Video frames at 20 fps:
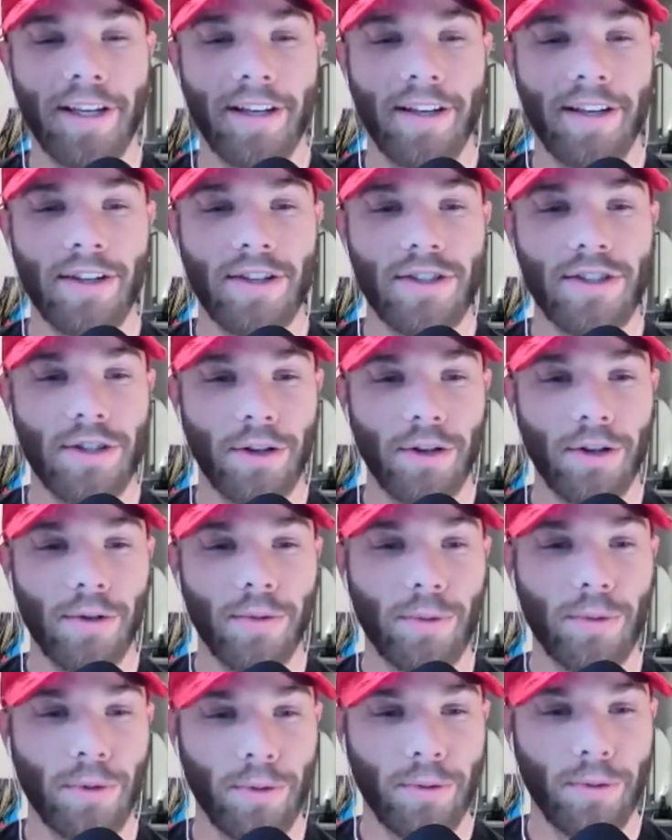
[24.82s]
fucking solar
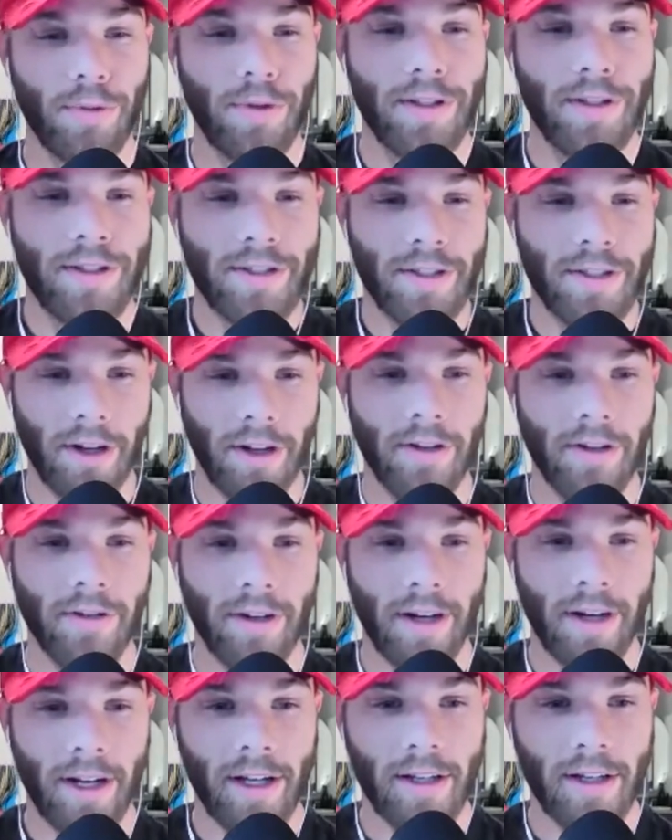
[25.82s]
roof installer,
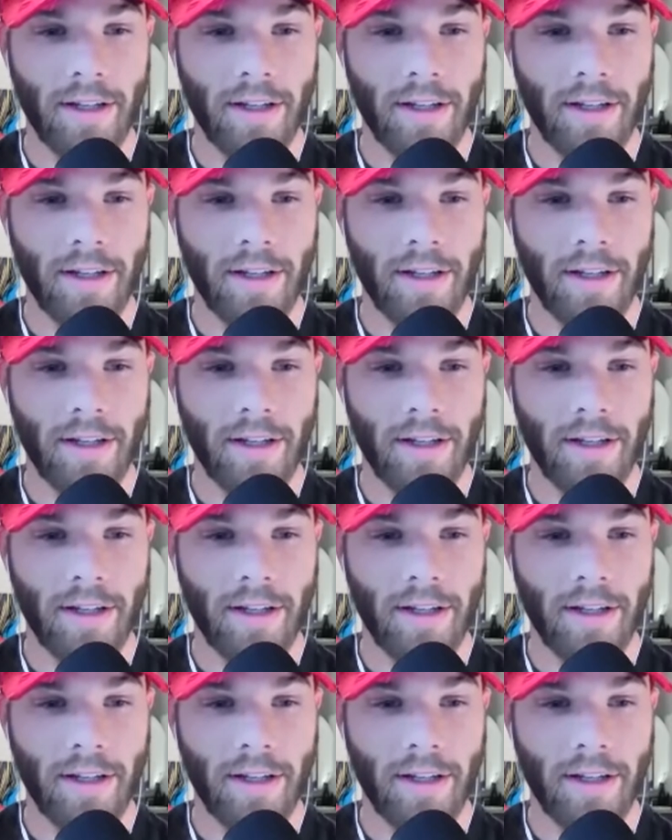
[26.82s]
right?